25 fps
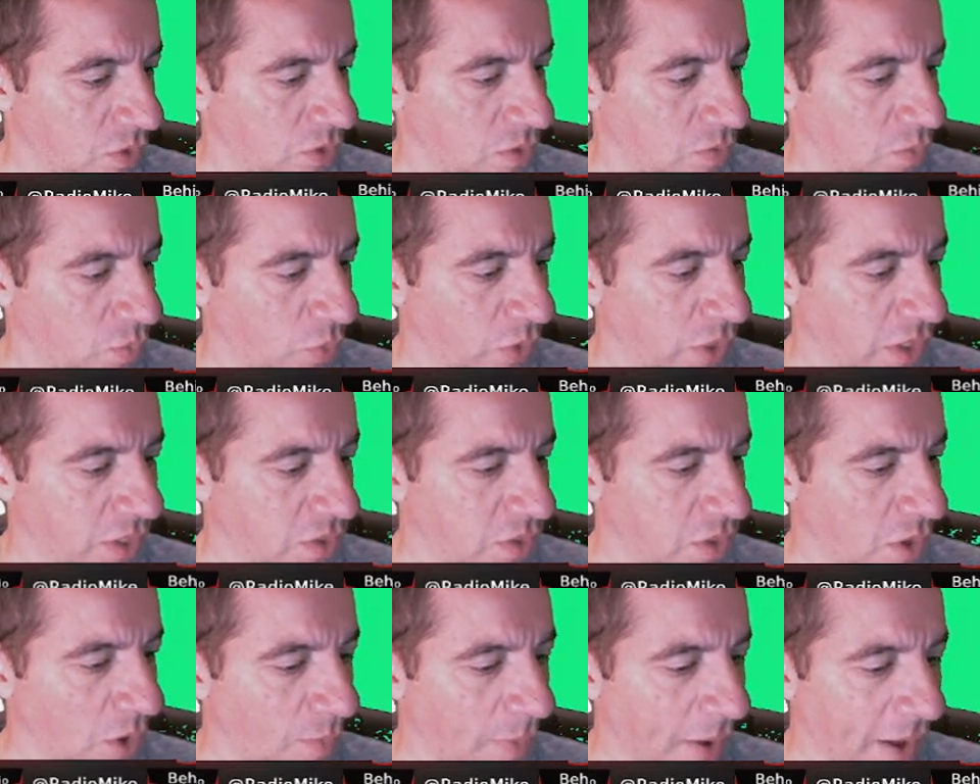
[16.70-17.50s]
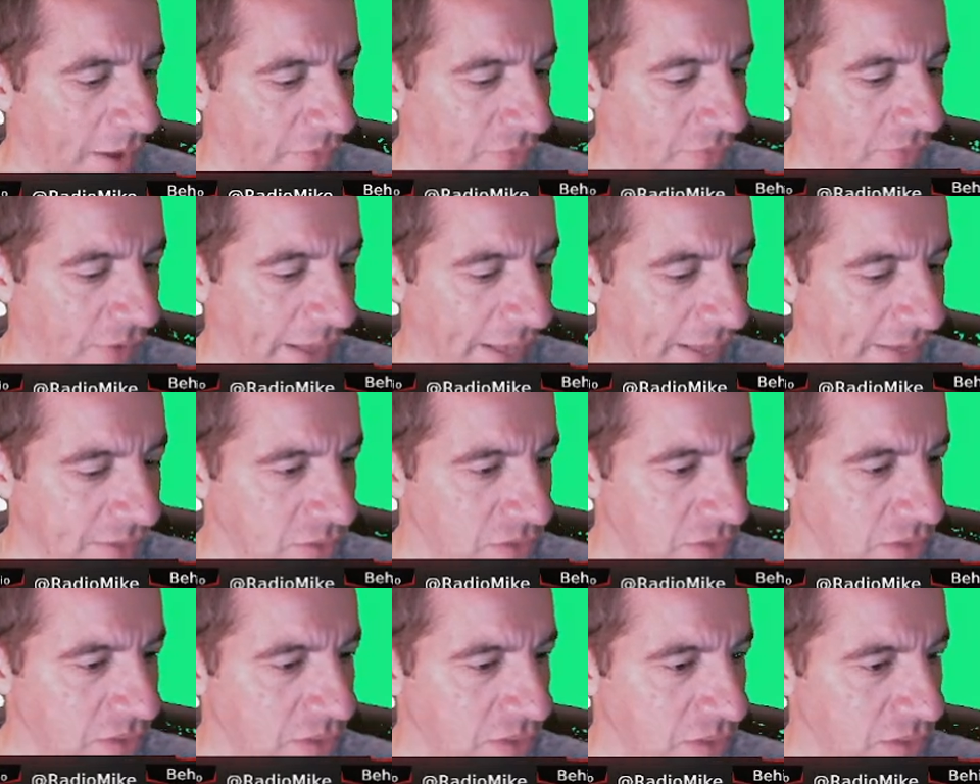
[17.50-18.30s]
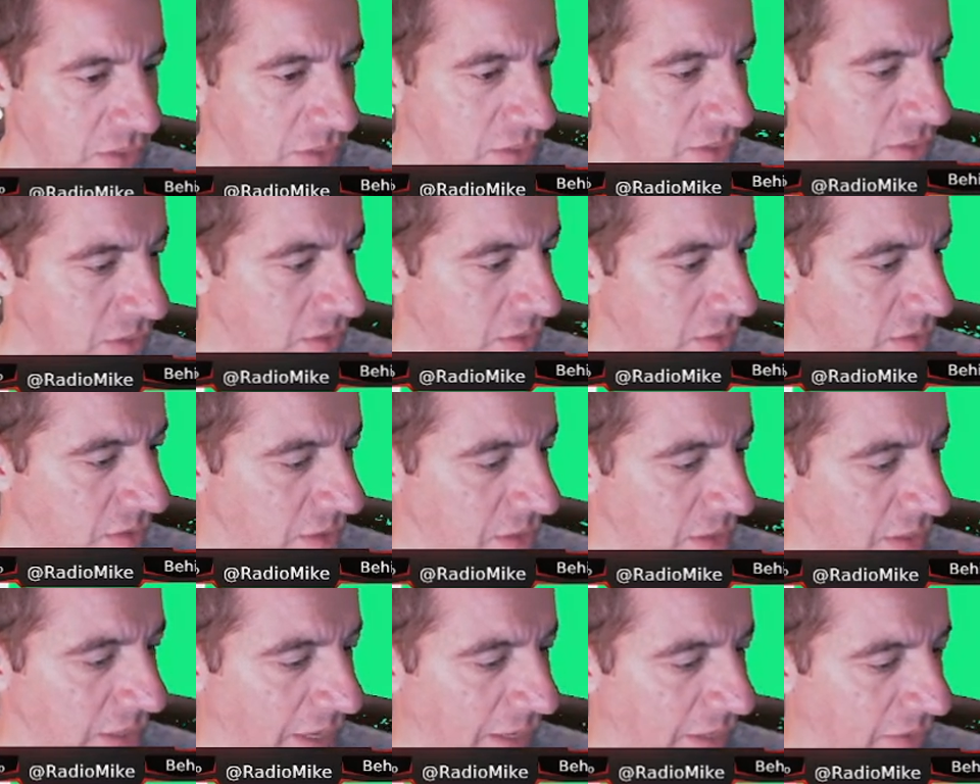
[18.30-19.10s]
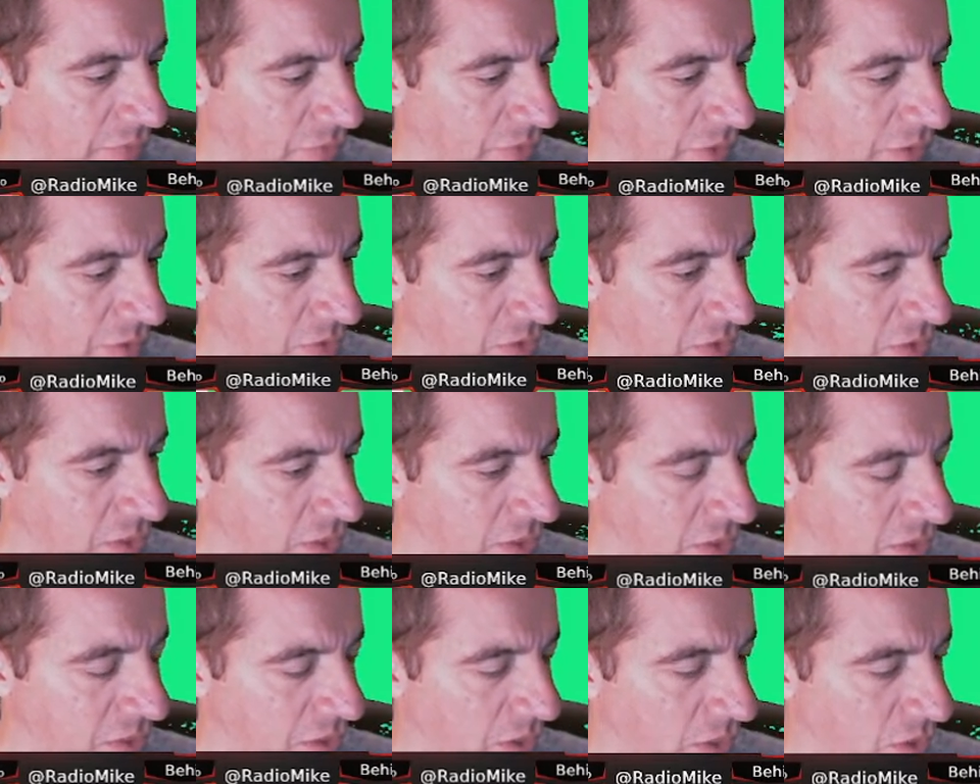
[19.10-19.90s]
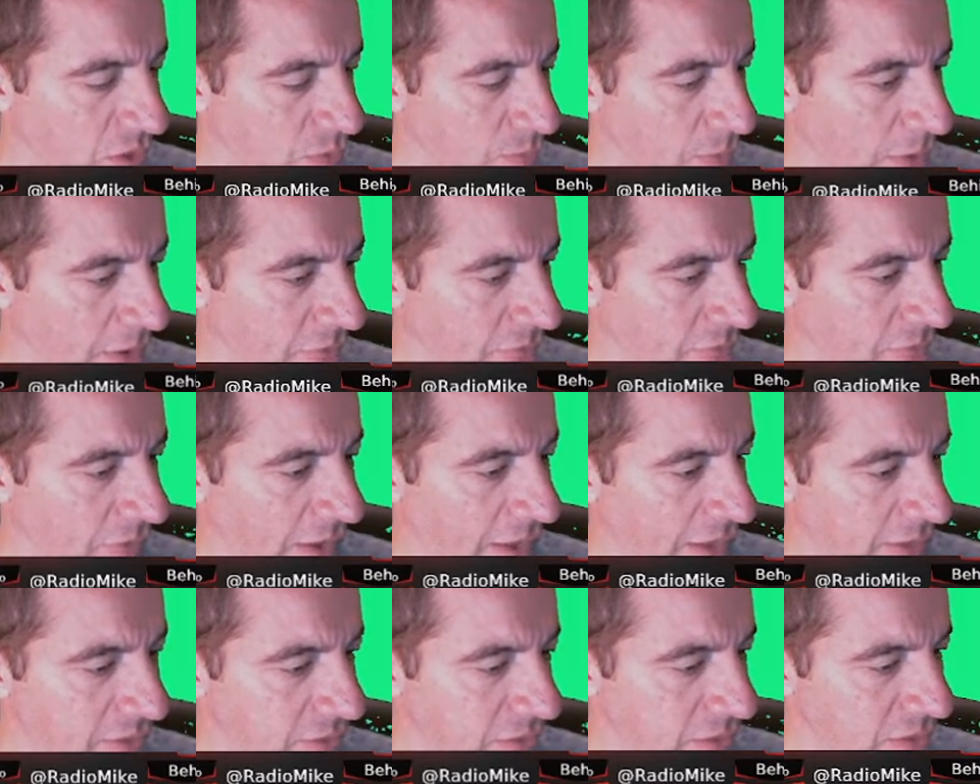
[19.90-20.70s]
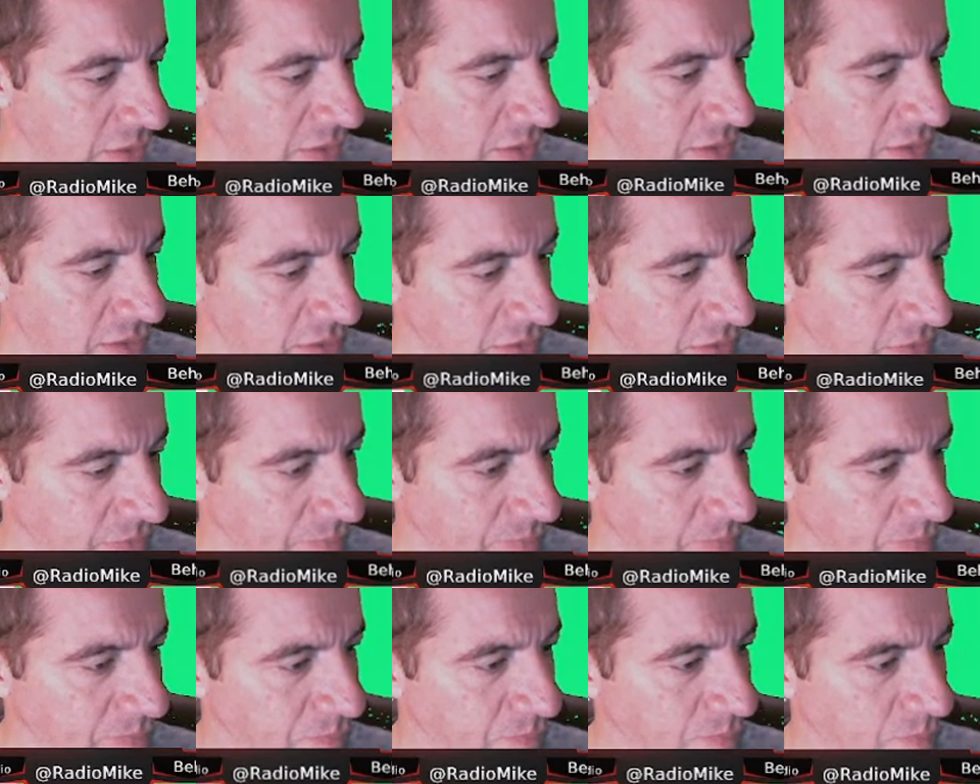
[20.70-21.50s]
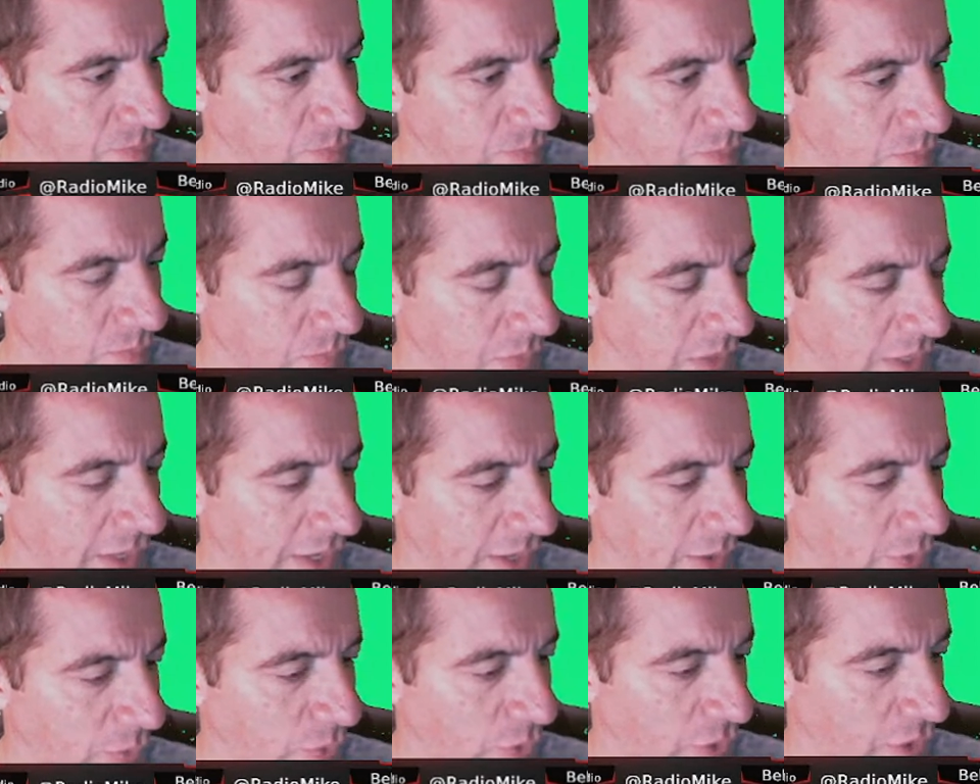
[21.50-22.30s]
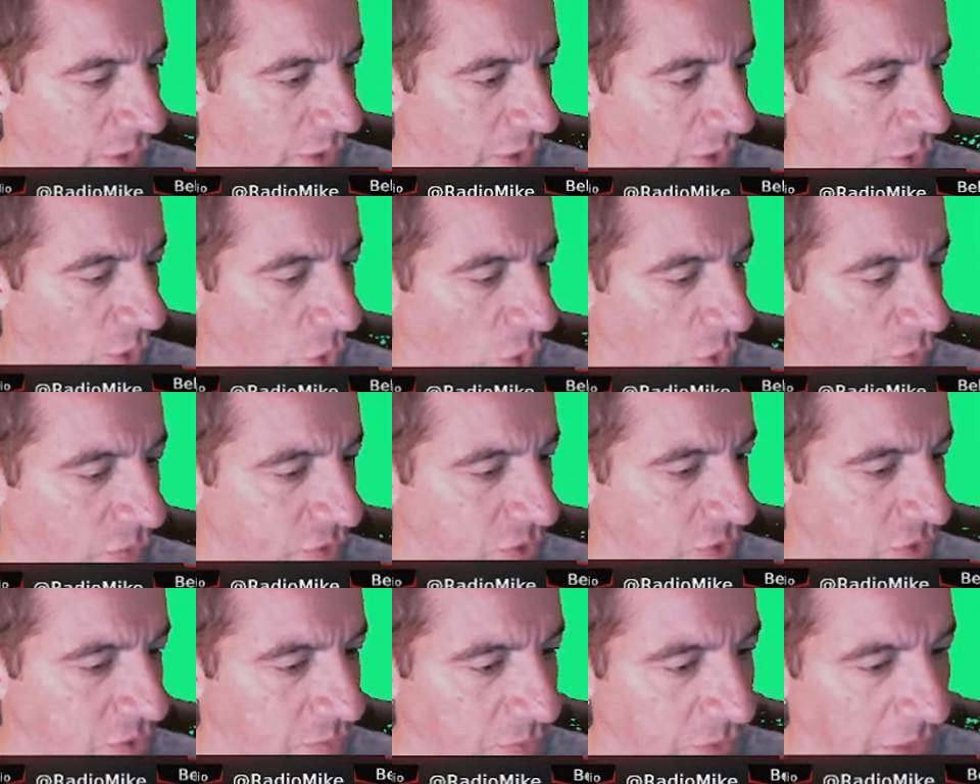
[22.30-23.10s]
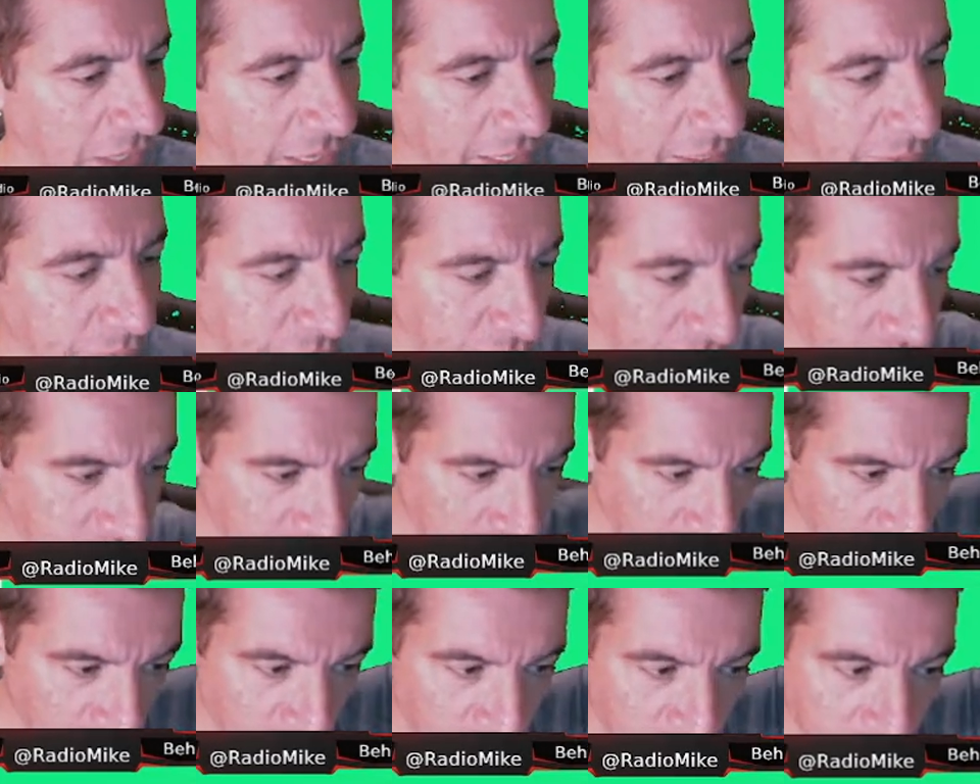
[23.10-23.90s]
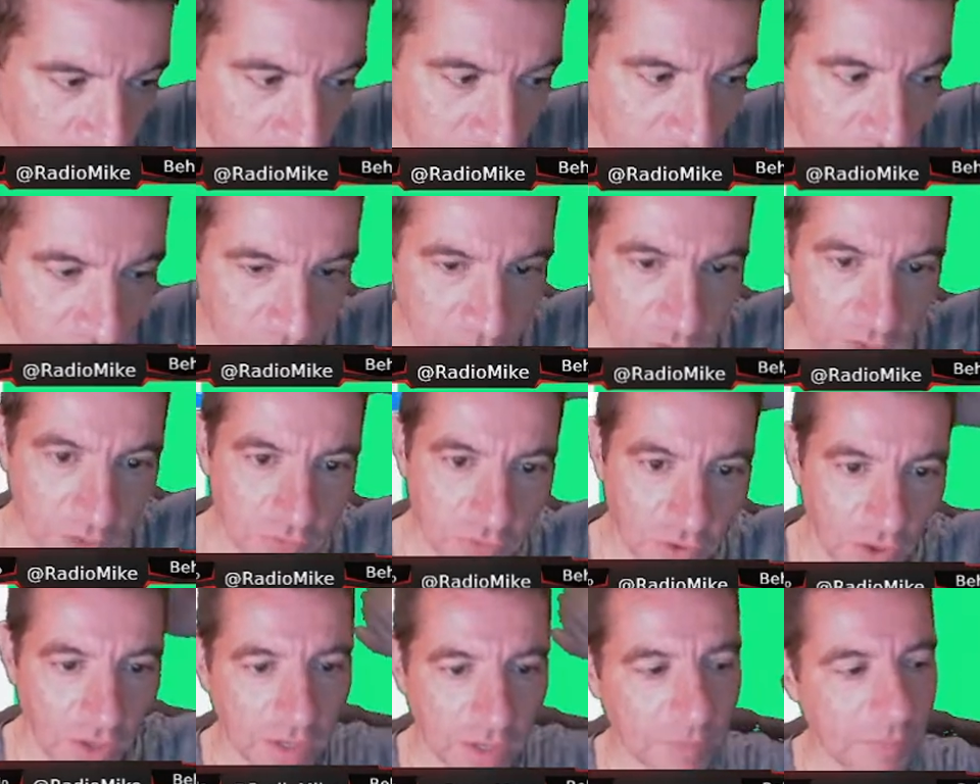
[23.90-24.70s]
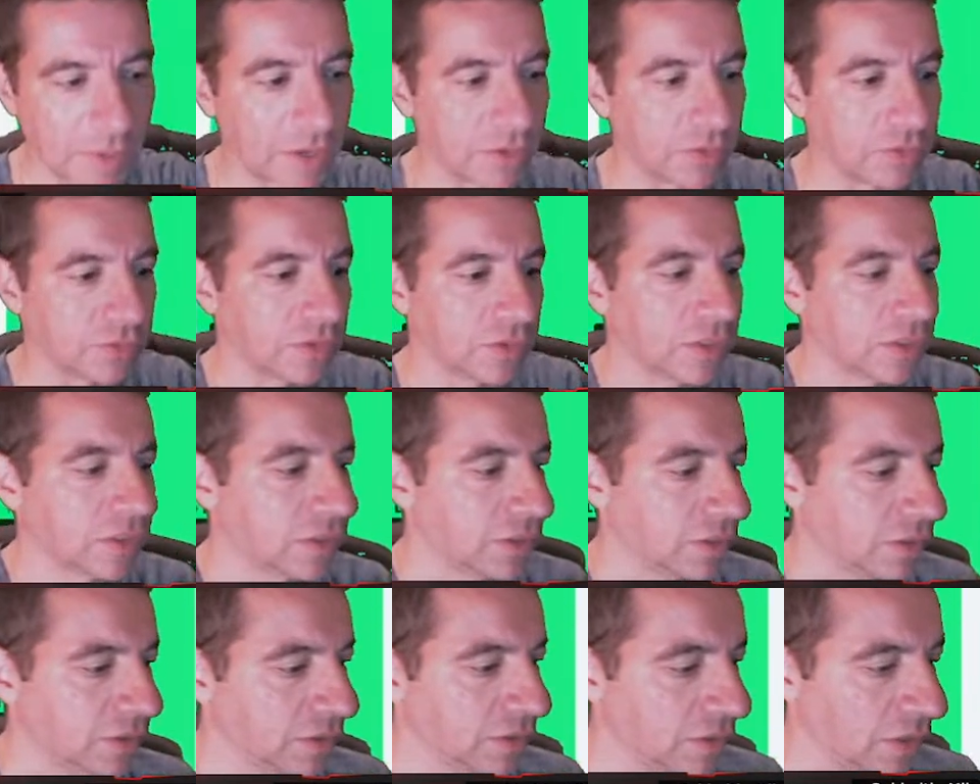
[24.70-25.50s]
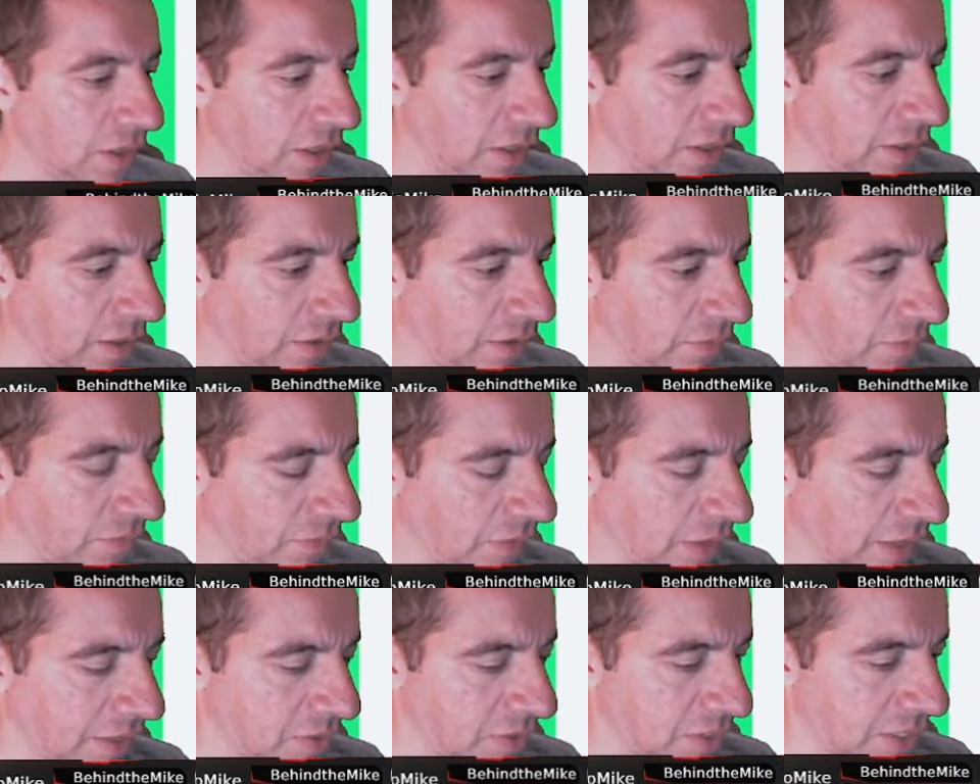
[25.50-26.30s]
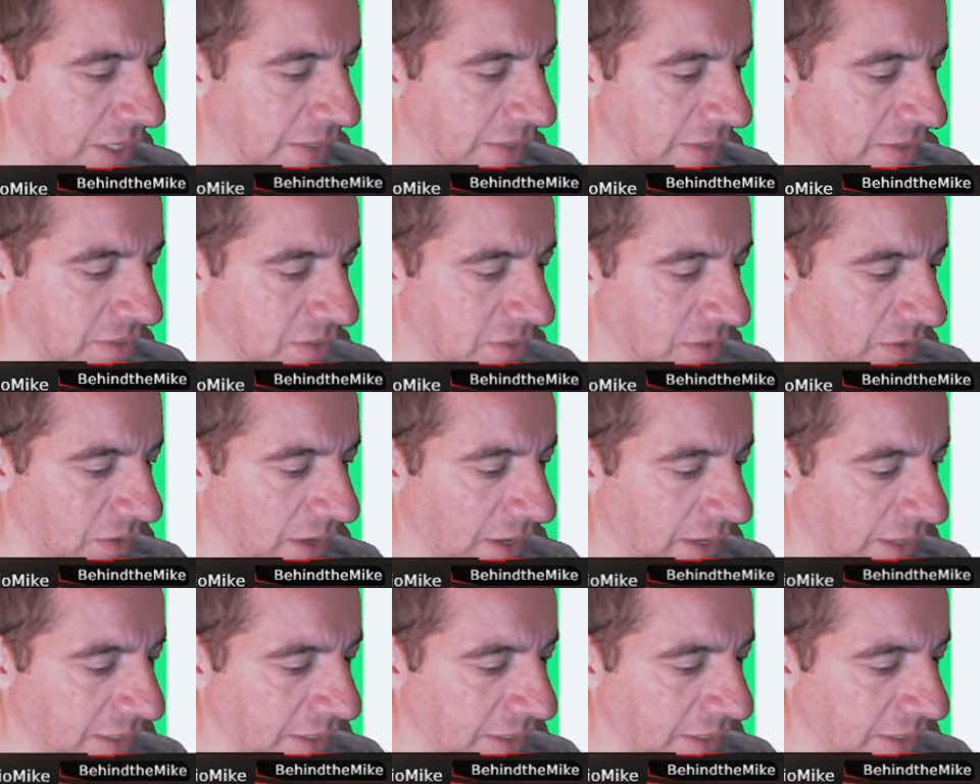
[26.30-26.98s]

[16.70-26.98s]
weeks go by fast. The NFL season goes by fast. And we're going to go over some lineup review and talk about, they say this a lot